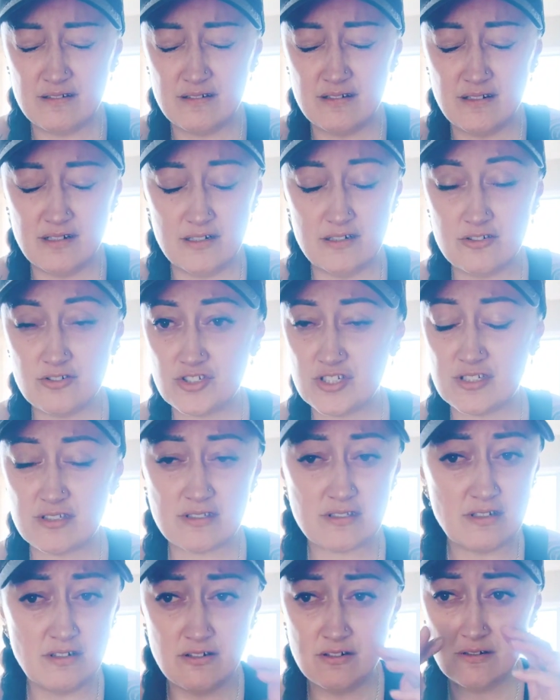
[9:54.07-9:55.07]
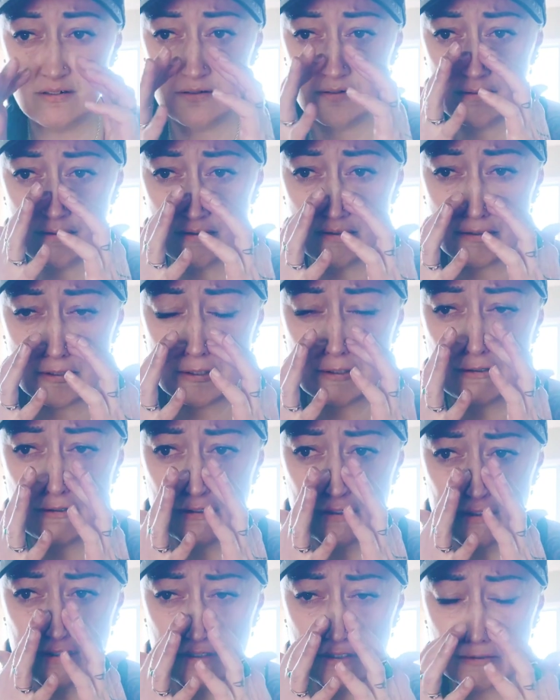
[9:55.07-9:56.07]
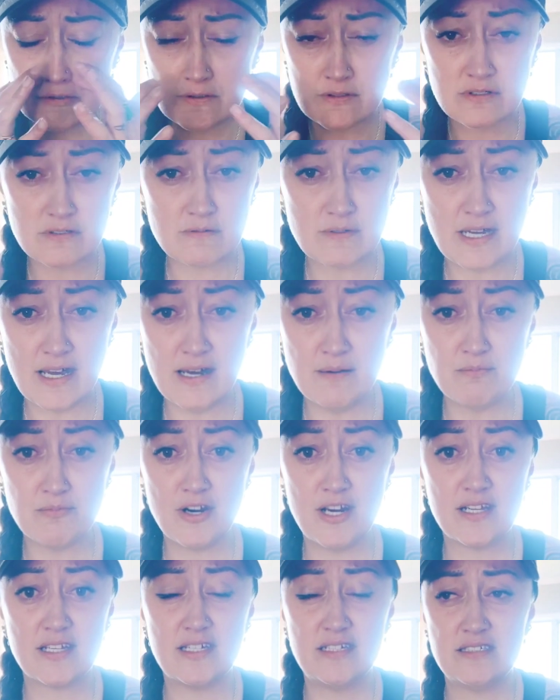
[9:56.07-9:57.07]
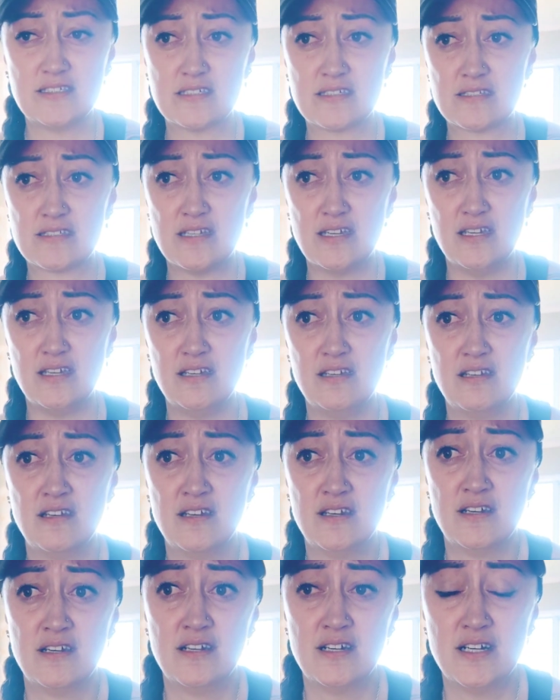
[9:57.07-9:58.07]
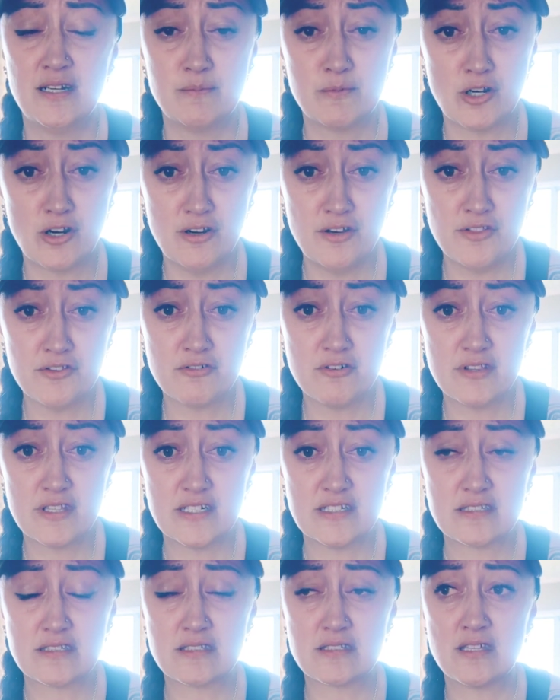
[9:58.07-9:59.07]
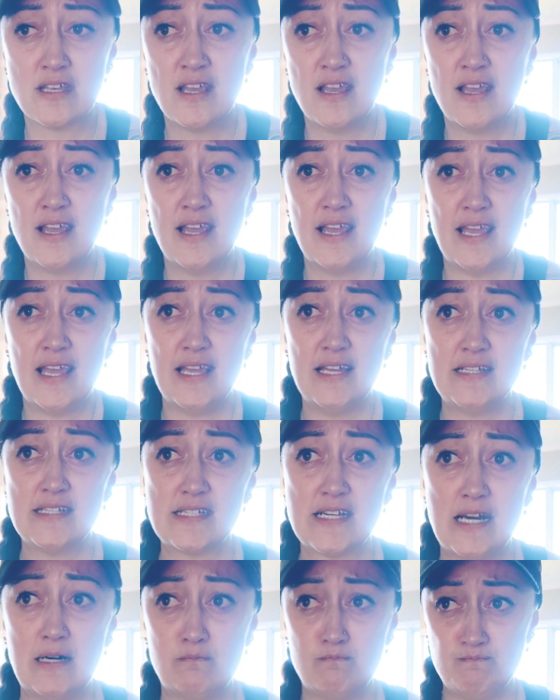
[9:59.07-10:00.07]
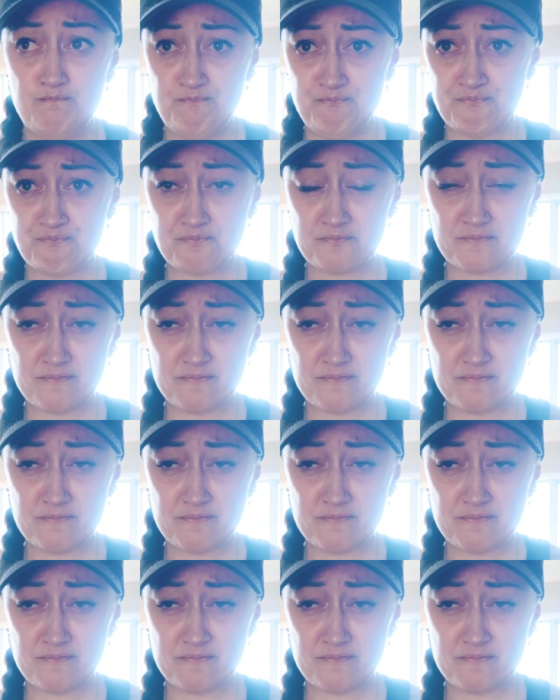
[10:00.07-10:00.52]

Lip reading: it was heartbreaking to see him go through this. And